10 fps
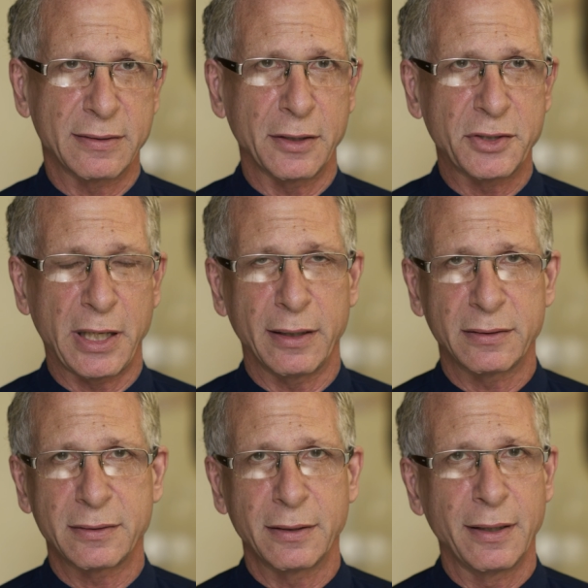such
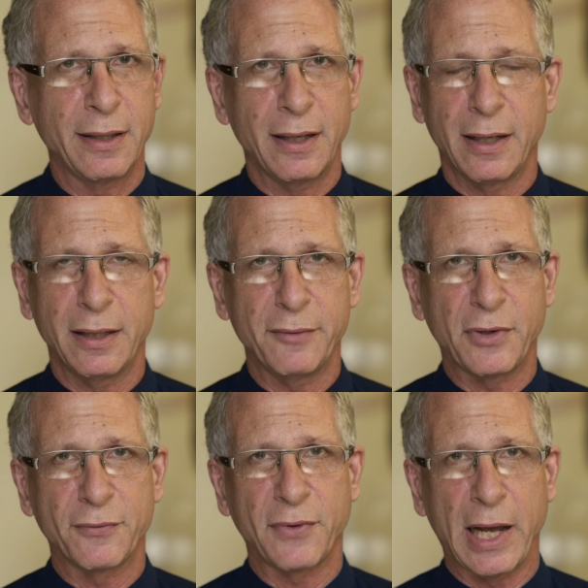as
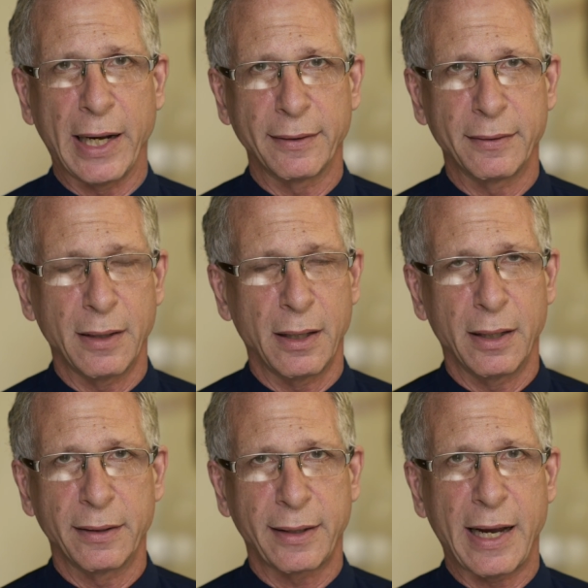if you're flying
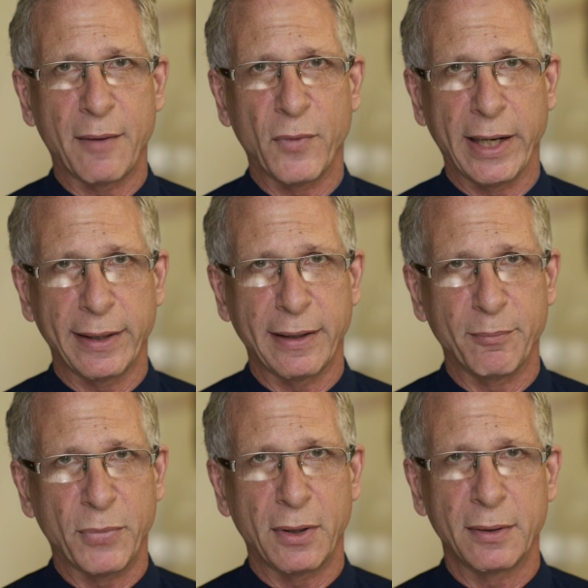the camera on a
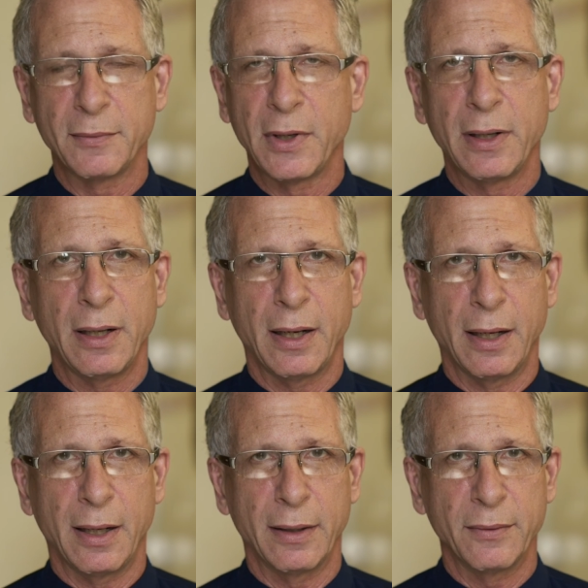gimbal.
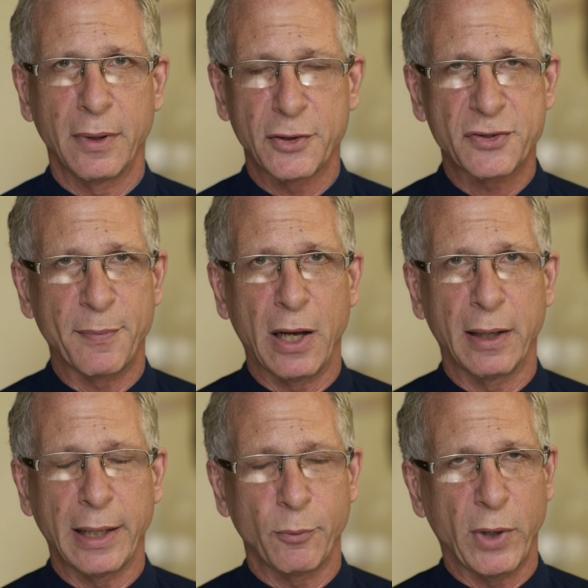A small
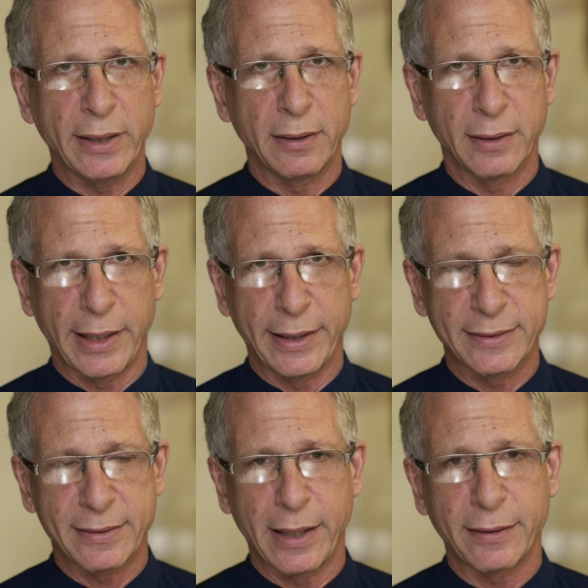lightweight
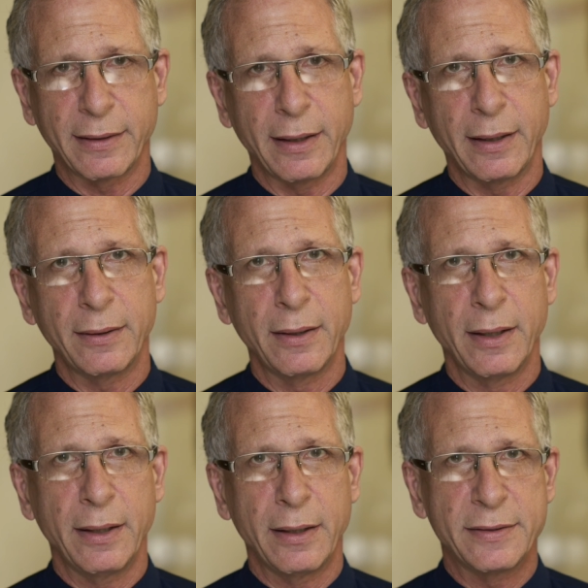lens like the
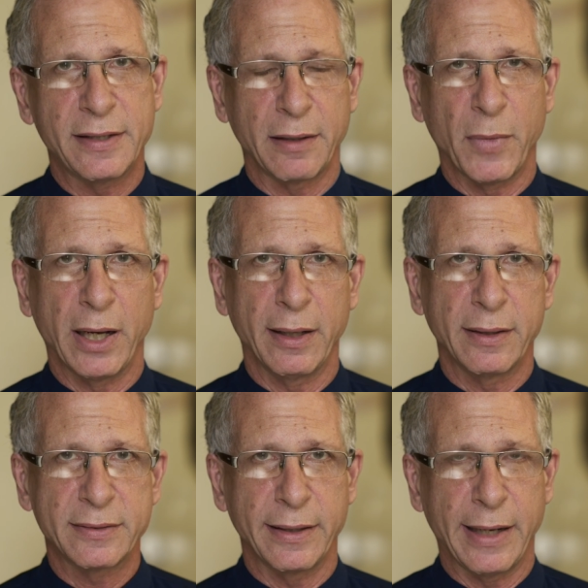Sigma
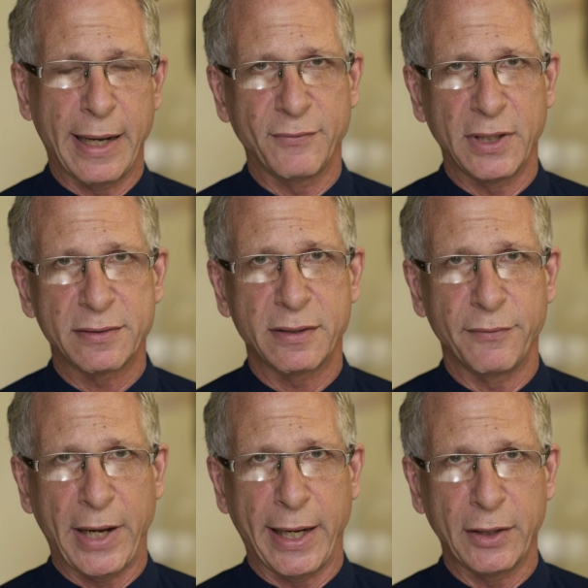is an obvious
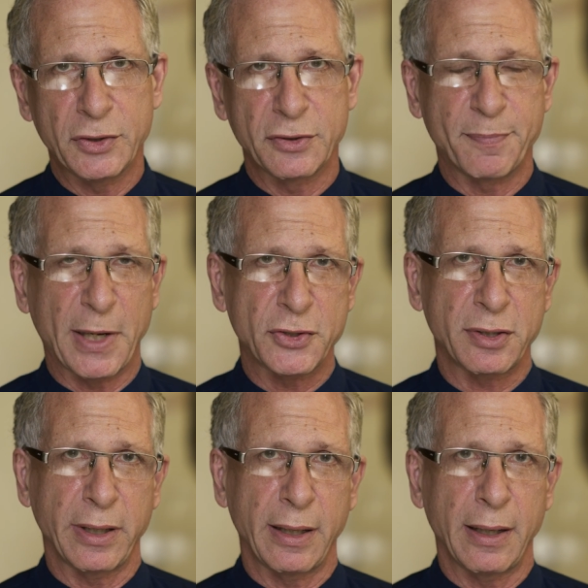advantage,
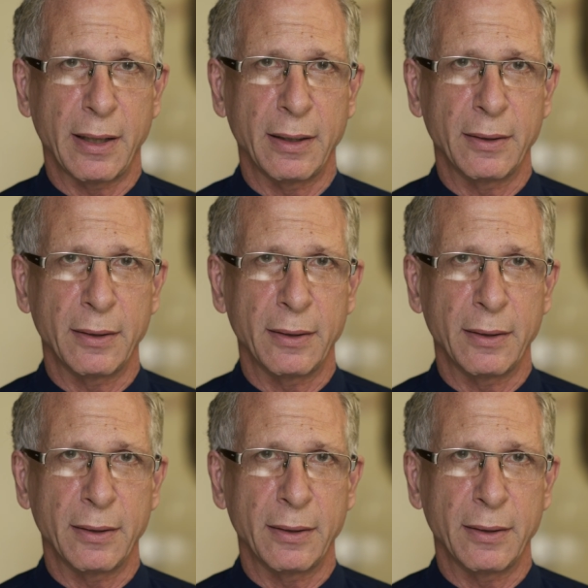especially